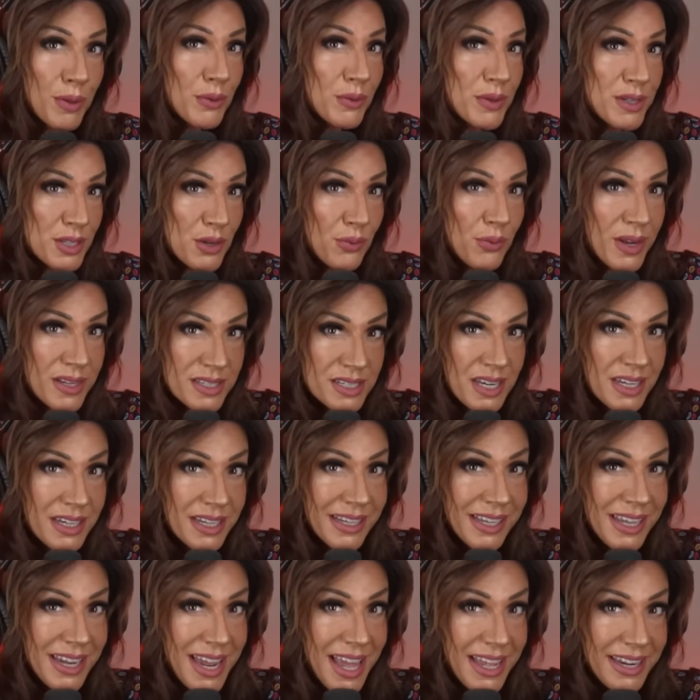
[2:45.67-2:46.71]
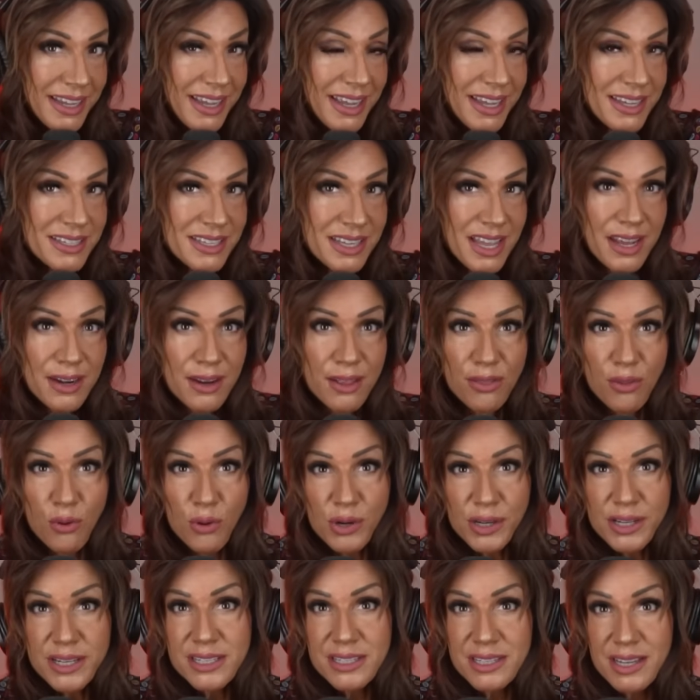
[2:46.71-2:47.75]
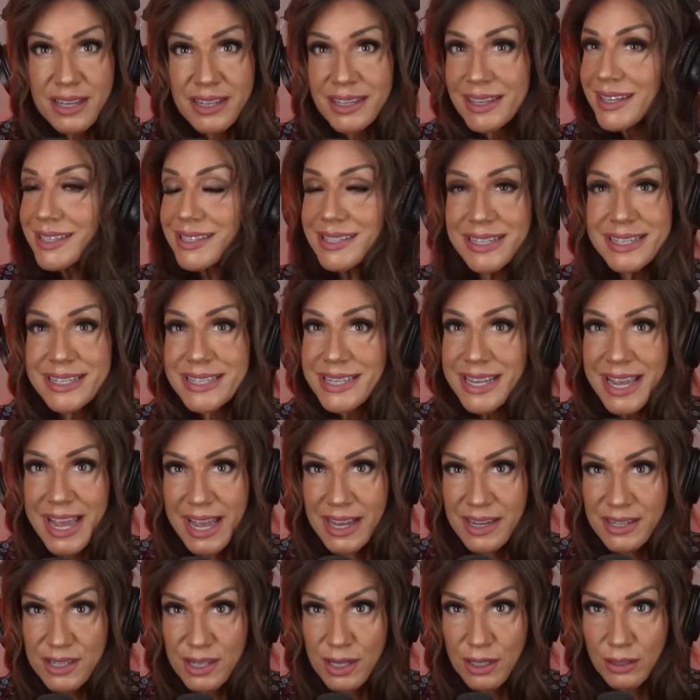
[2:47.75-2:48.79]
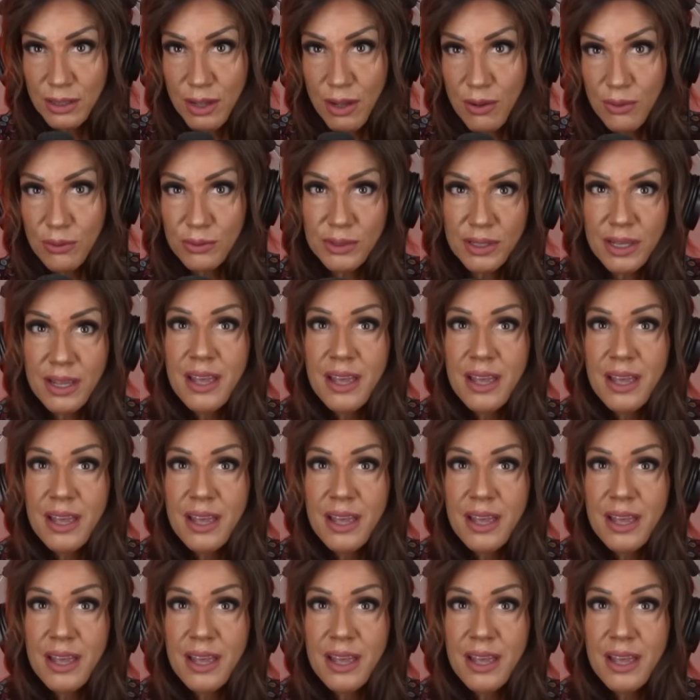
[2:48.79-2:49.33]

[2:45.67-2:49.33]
was arrested in Connecticut, and authorities said he didn't act alone.